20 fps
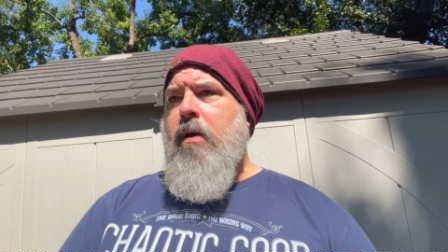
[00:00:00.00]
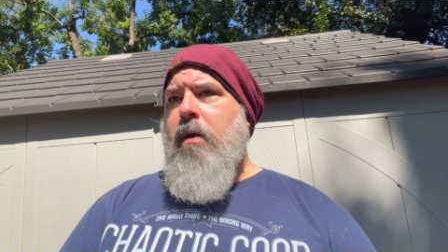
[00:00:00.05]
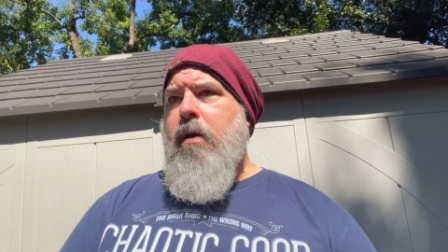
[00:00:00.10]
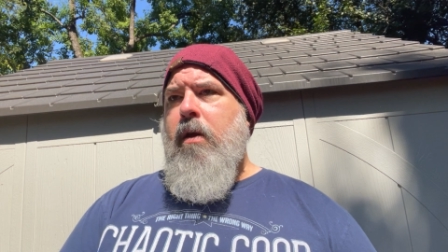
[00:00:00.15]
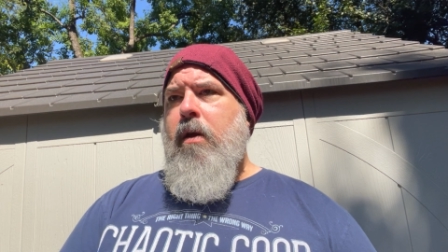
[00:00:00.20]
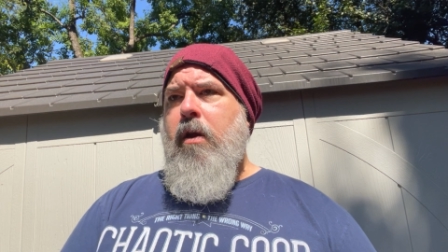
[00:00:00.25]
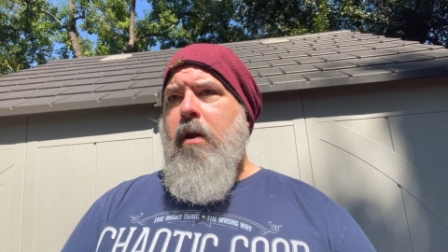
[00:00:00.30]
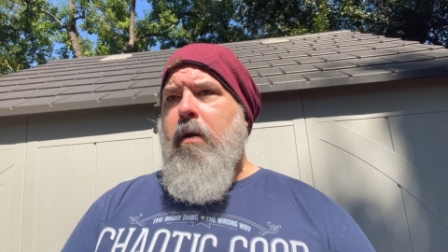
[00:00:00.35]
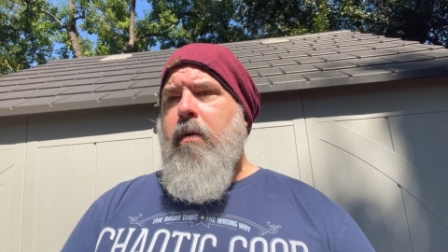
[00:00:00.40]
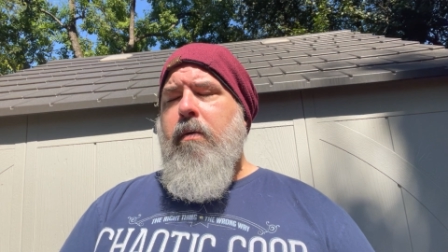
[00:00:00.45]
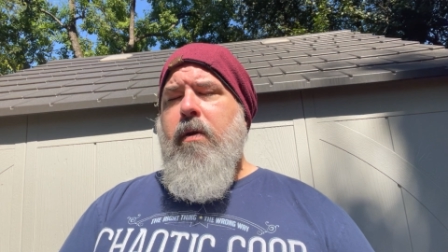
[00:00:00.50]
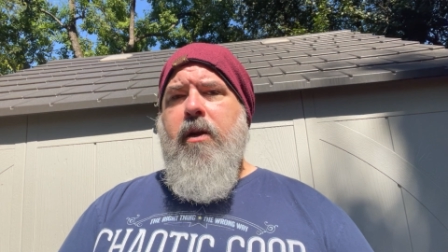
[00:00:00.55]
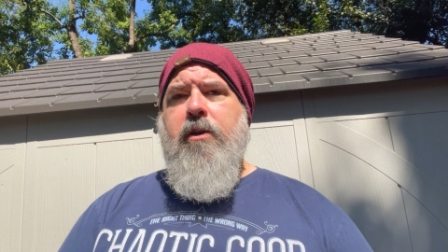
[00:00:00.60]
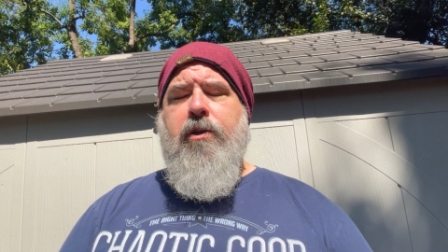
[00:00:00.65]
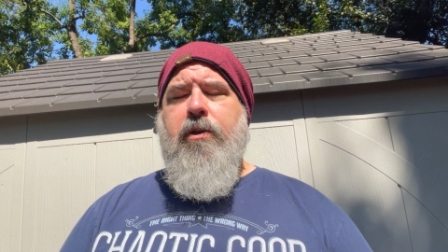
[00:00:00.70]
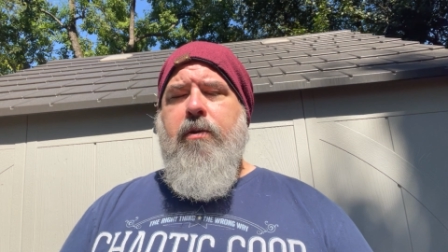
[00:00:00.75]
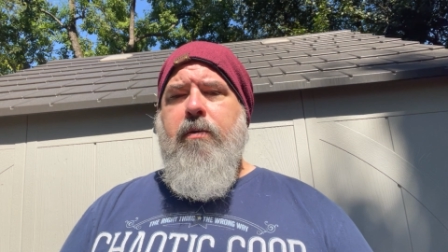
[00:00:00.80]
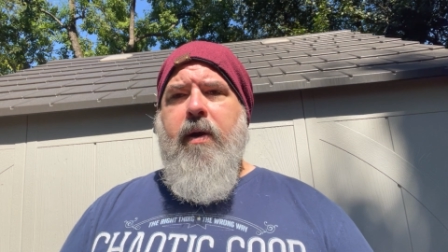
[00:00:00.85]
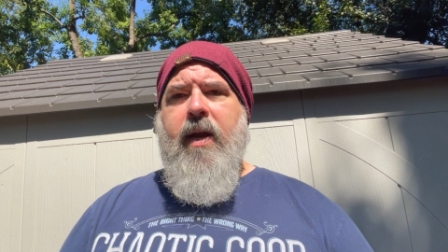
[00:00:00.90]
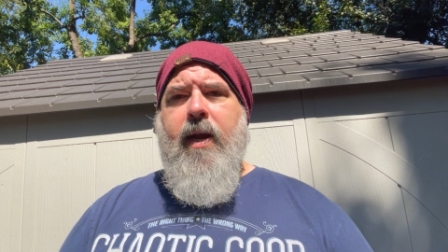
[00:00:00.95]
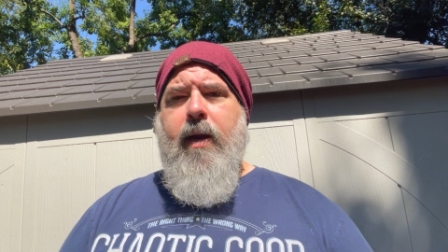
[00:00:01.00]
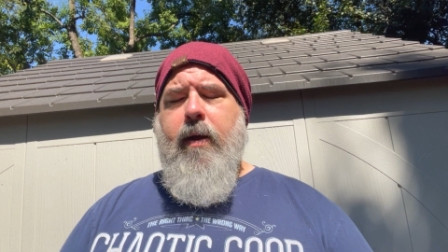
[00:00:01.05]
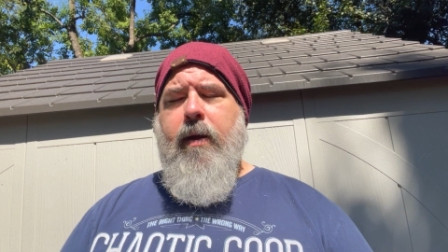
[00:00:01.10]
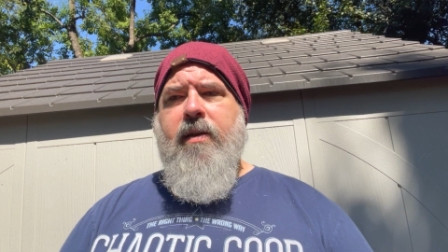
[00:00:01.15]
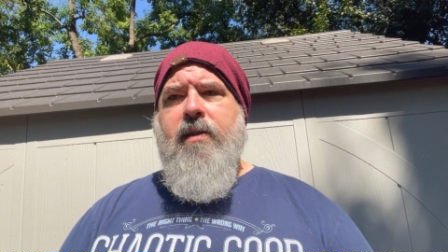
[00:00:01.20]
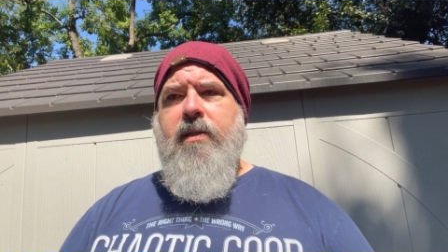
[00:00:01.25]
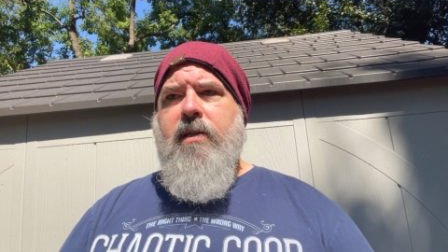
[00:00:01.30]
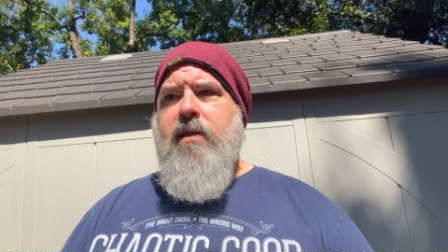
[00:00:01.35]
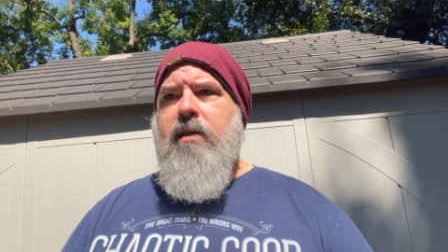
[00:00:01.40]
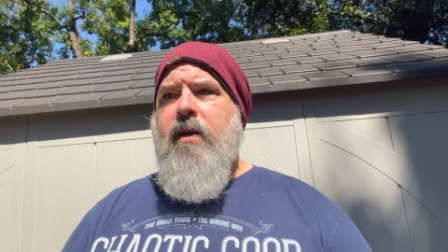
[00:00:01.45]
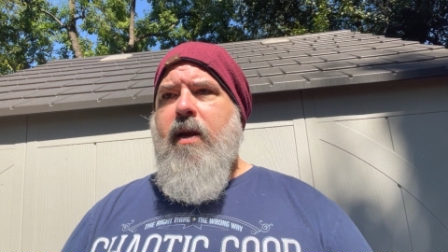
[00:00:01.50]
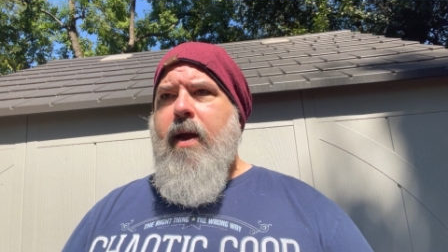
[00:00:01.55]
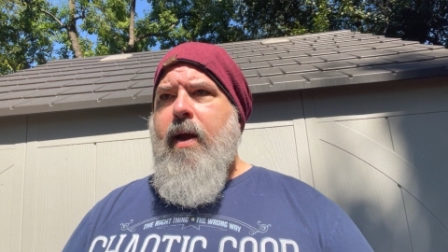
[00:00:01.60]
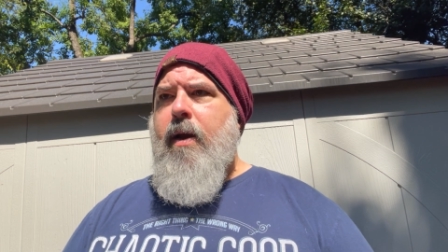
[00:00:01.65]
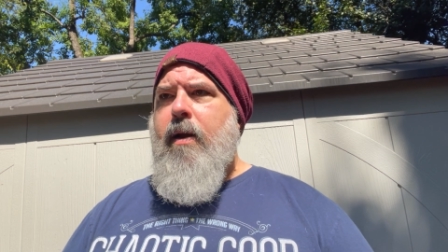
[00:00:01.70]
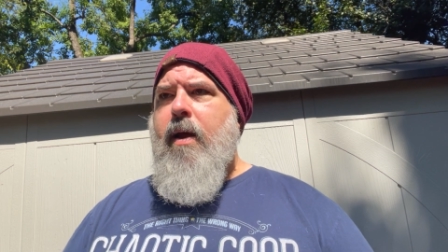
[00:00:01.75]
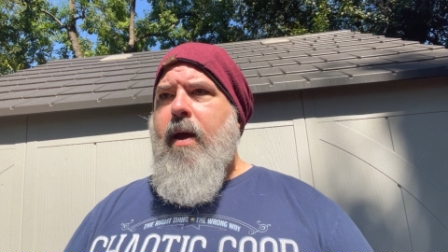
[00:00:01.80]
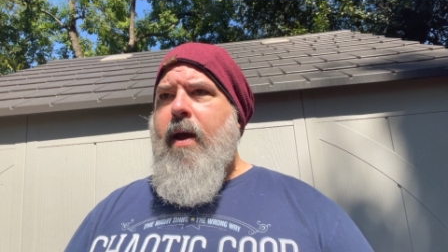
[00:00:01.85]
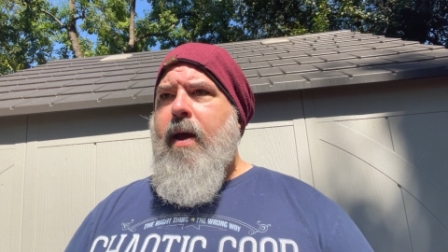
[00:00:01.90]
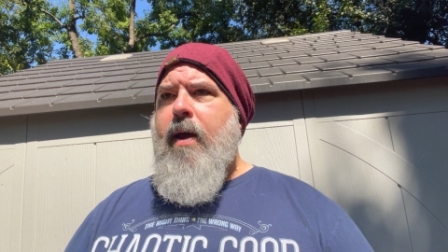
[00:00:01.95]
issue edicts
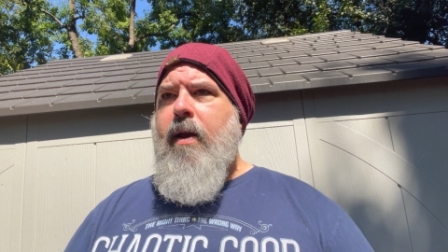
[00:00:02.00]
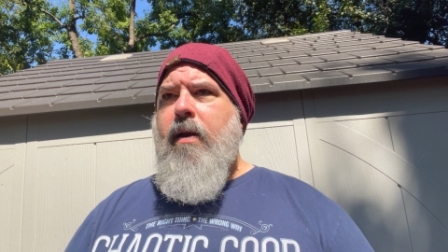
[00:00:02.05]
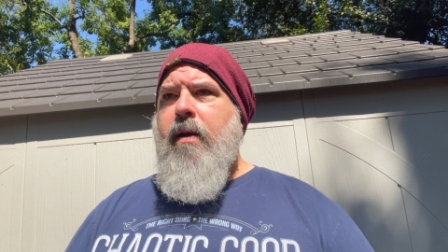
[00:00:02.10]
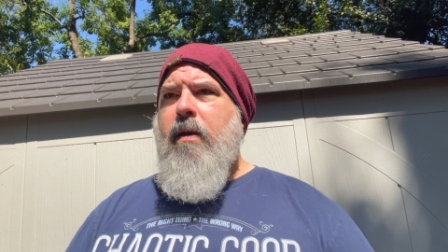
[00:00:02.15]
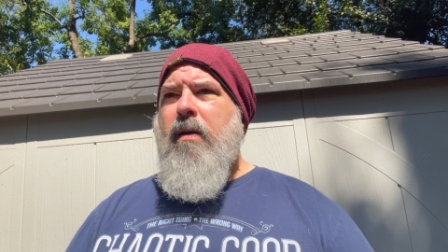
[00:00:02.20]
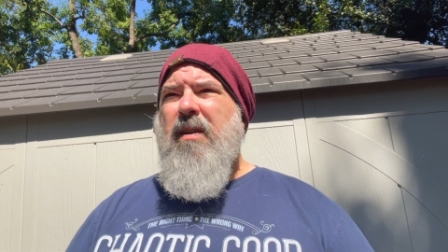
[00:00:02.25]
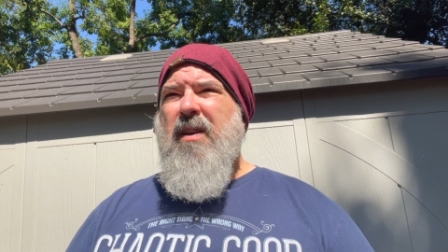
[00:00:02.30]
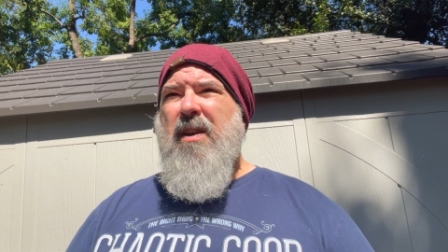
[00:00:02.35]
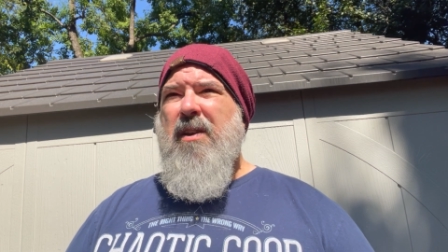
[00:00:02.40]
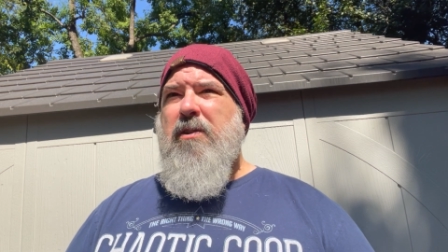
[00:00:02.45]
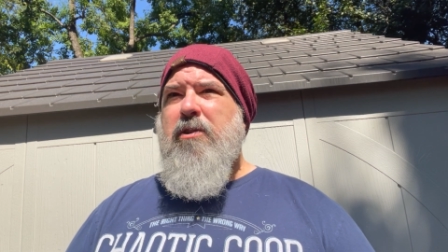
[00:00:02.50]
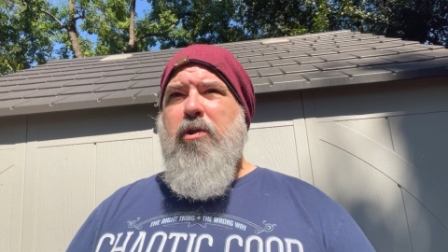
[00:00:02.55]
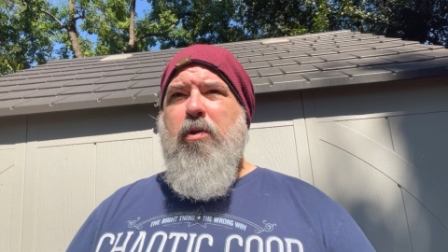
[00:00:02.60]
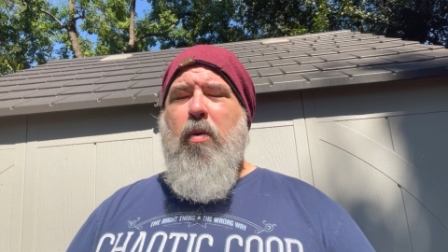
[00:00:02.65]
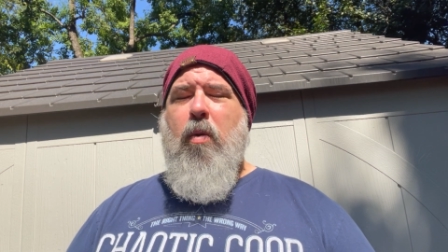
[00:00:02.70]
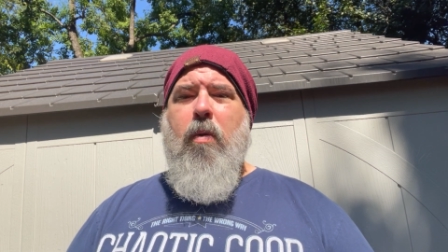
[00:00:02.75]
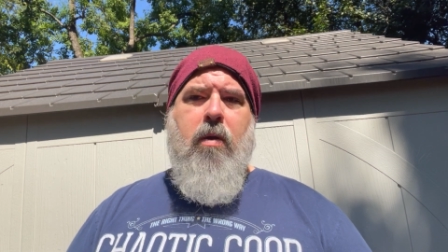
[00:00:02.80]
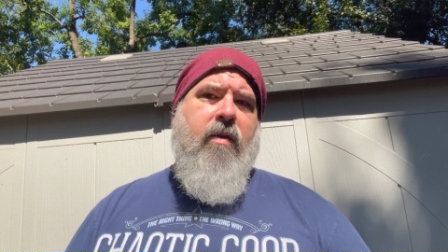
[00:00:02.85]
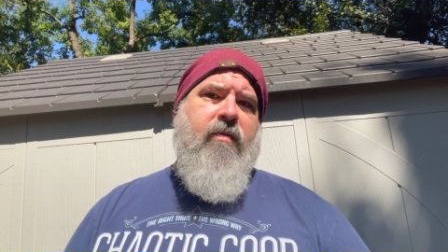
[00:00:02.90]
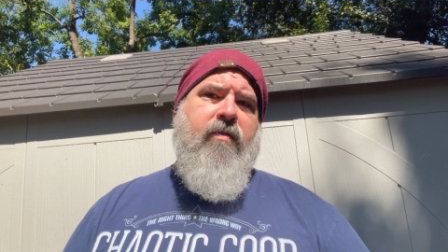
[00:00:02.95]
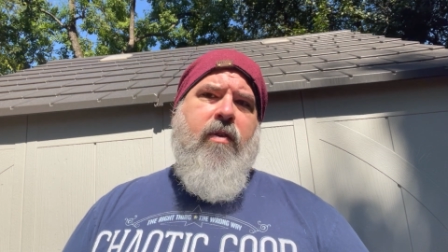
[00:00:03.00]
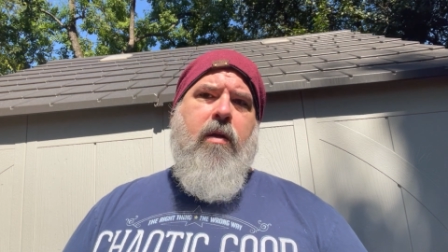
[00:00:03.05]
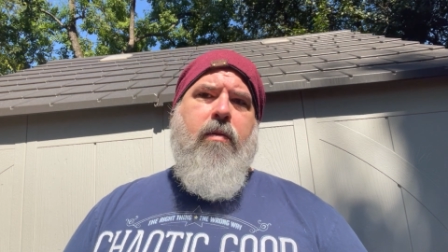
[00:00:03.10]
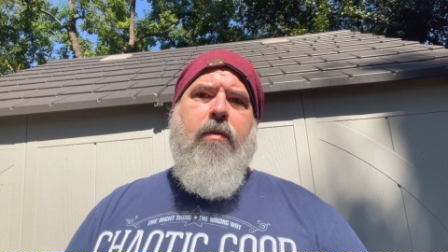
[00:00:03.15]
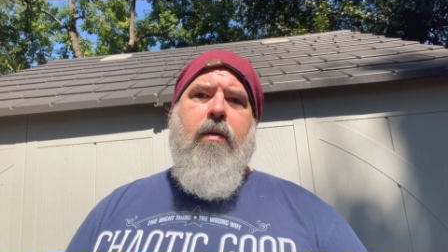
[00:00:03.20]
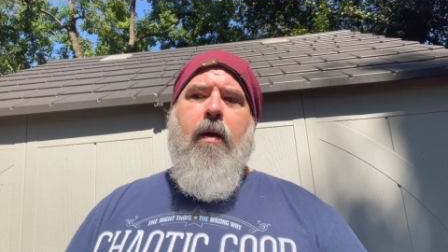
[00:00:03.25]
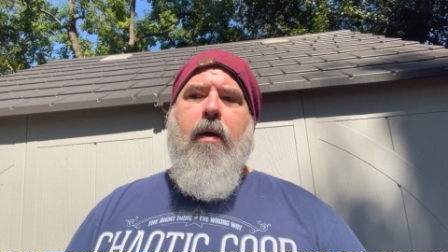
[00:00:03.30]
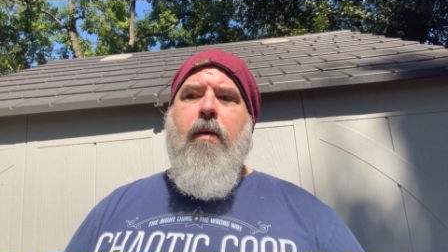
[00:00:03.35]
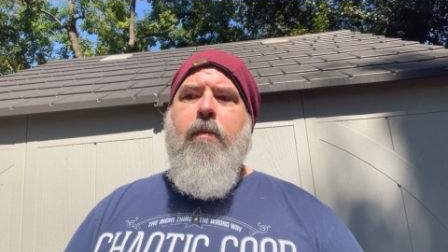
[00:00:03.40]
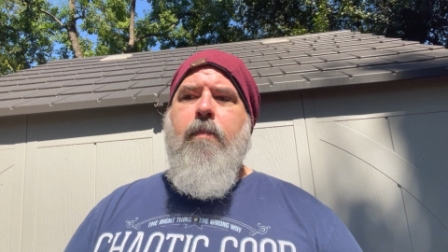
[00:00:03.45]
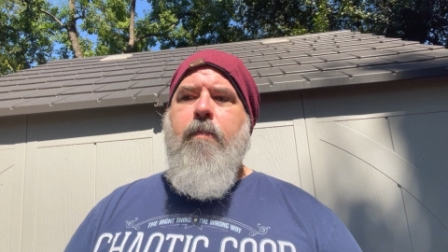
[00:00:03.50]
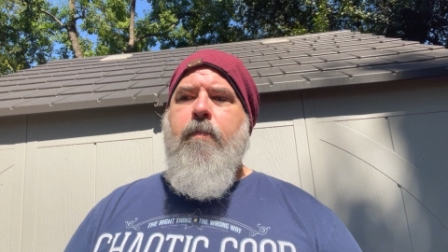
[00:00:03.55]
and control everything,